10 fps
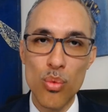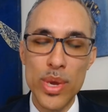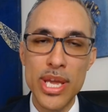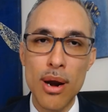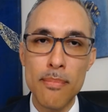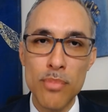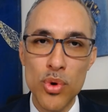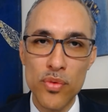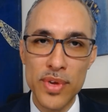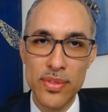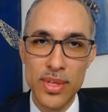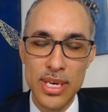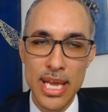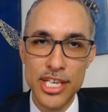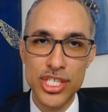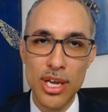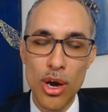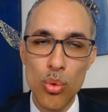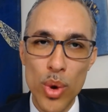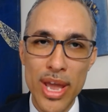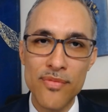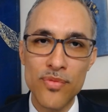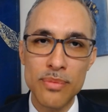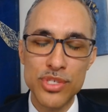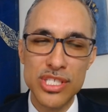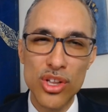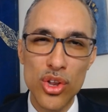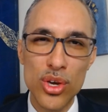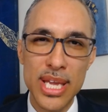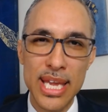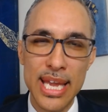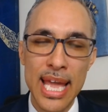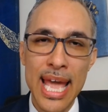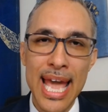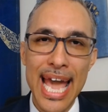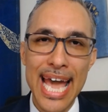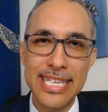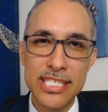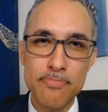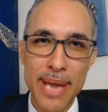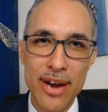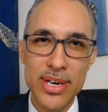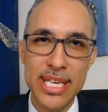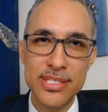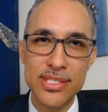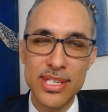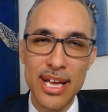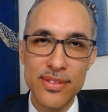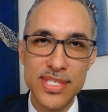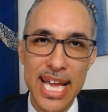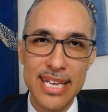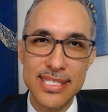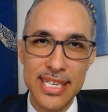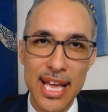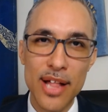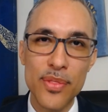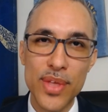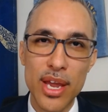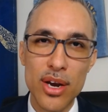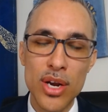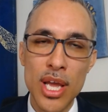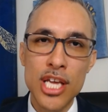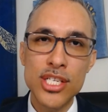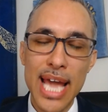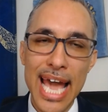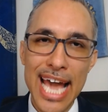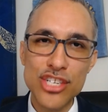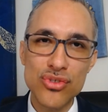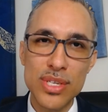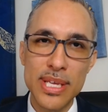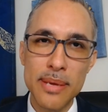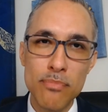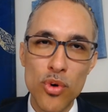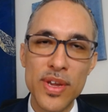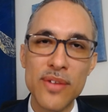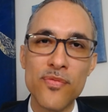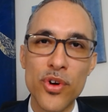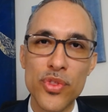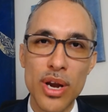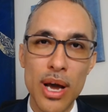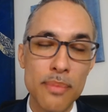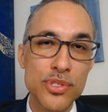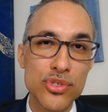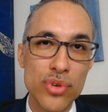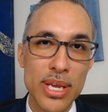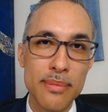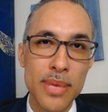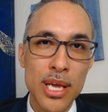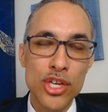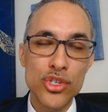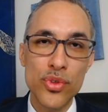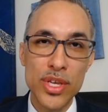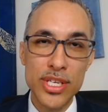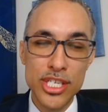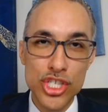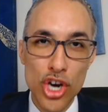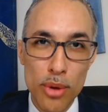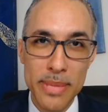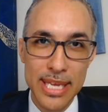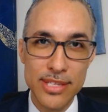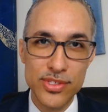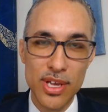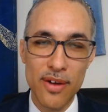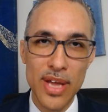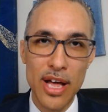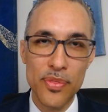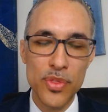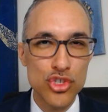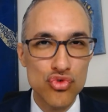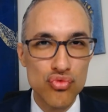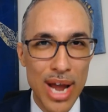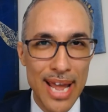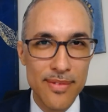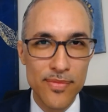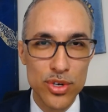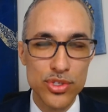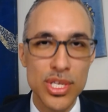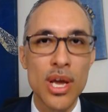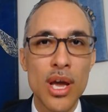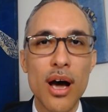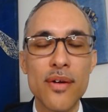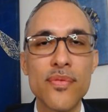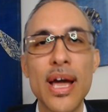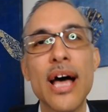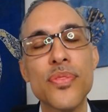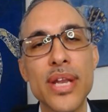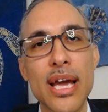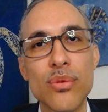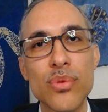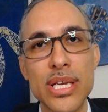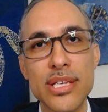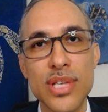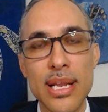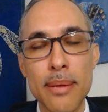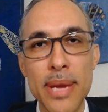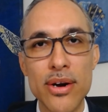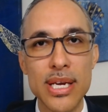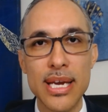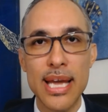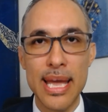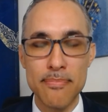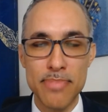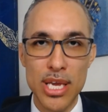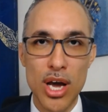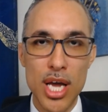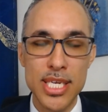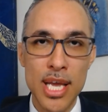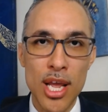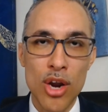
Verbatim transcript: We are moving the nation away from just looking at disparities in health status and healthcare to actually moving further upstream to the determinants of health, the drivers of health inequities in America and beyond.